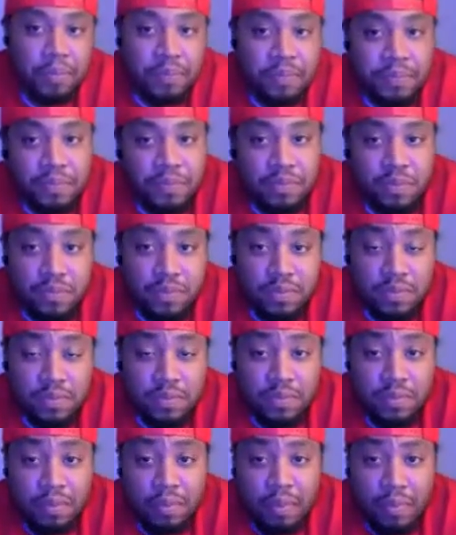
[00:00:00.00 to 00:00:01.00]

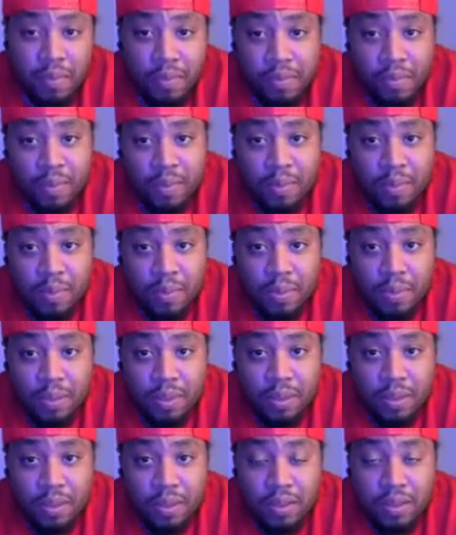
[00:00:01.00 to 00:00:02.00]

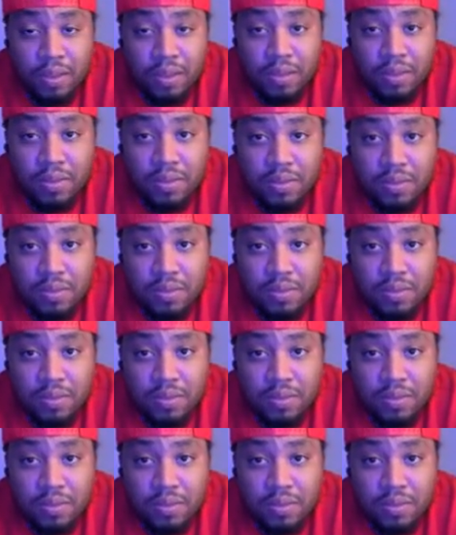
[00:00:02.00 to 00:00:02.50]
(not speaking)